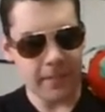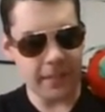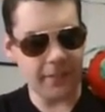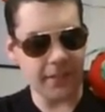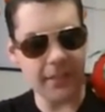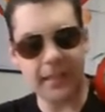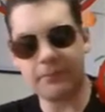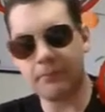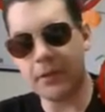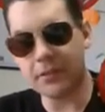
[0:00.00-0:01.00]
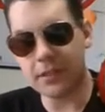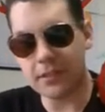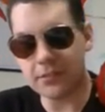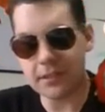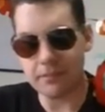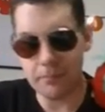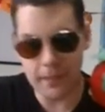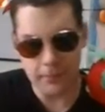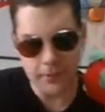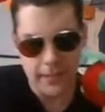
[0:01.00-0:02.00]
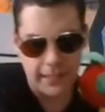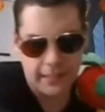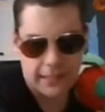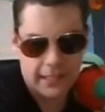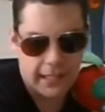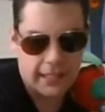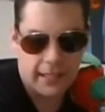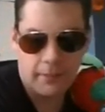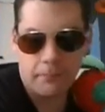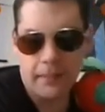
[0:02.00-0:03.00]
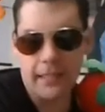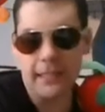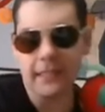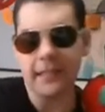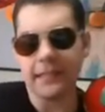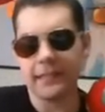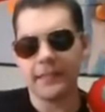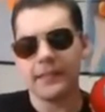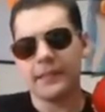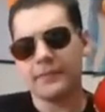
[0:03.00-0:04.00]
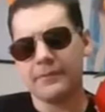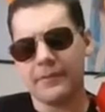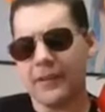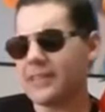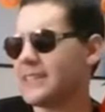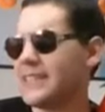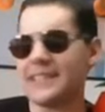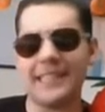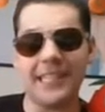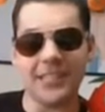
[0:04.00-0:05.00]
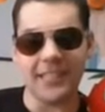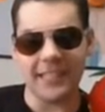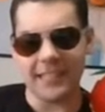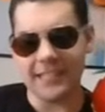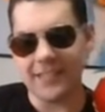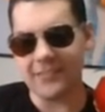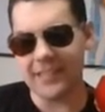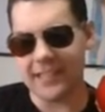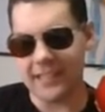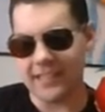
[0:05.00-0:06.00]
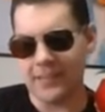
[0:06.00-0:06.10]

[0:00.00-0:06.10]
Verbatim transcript: even though like most of those people like ended up being like I want to say stationed. That's not really like an